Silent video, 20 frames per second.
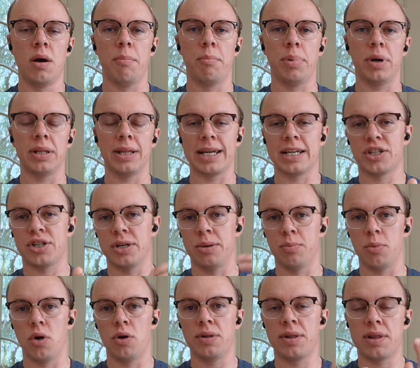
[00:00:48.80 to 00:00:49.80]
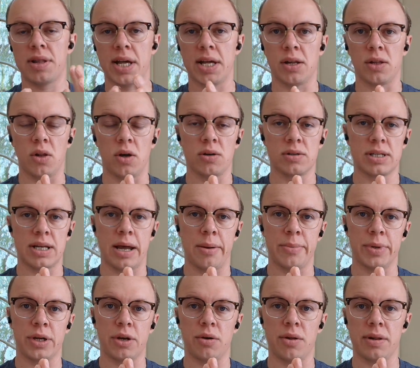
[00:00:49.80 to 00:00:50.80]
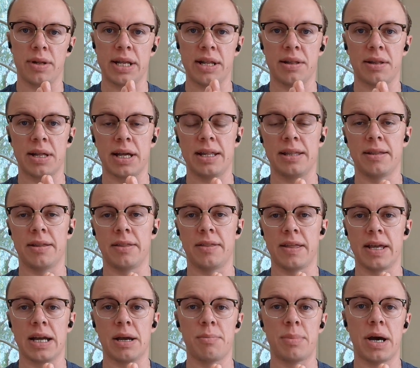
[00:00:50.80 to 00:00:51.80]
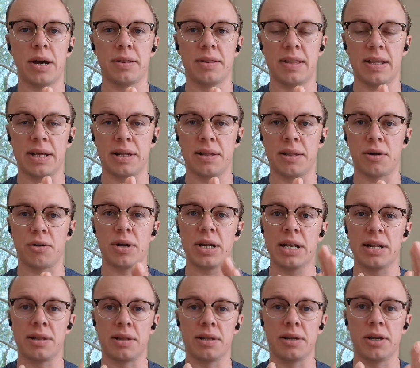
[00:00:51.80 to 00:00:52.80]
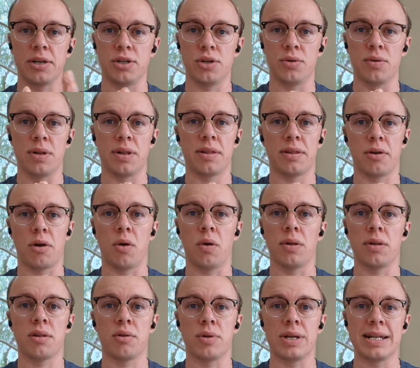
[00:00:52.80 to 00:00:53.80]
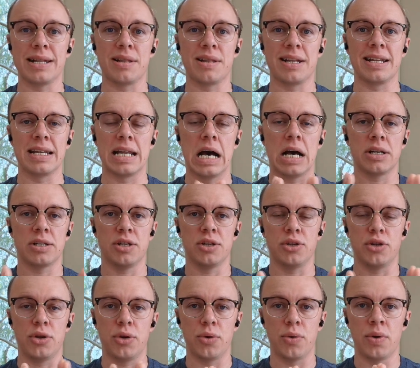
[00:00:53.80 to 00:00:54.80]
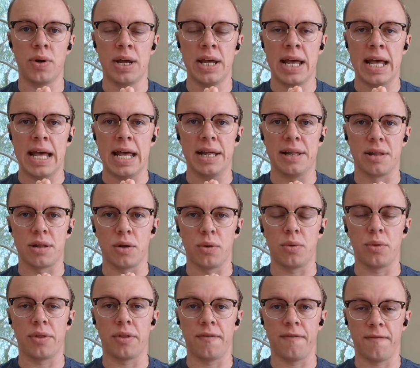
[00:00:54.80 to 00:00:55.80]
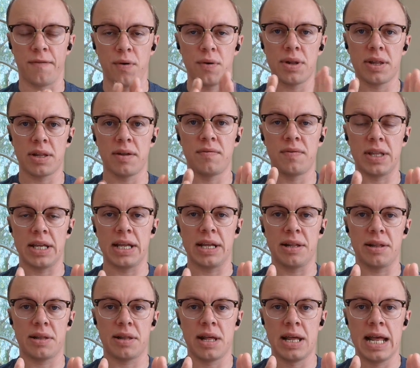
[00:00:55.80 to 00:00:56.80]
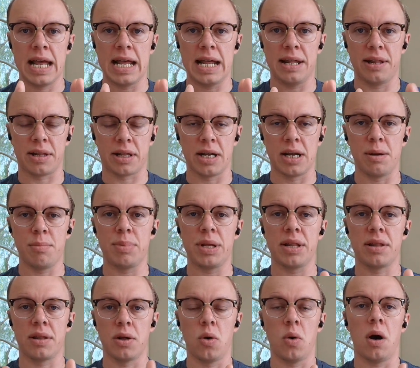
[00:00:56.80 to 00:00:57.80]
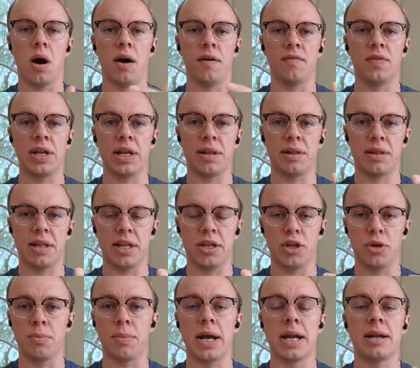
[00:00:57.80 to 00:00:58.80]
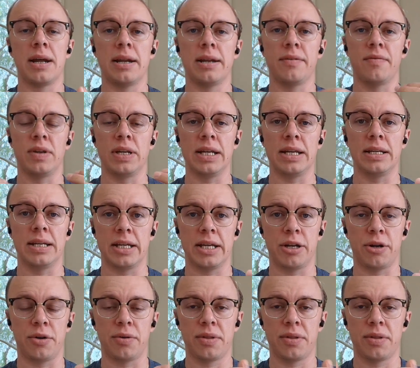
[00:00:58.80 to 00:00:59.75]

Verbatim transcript: but like Jim Rohn said a long time ago, he said, the thing about things that are easy to do is they're also easy not to do. And so the first of these is going to be so obvious that you might not even need to hear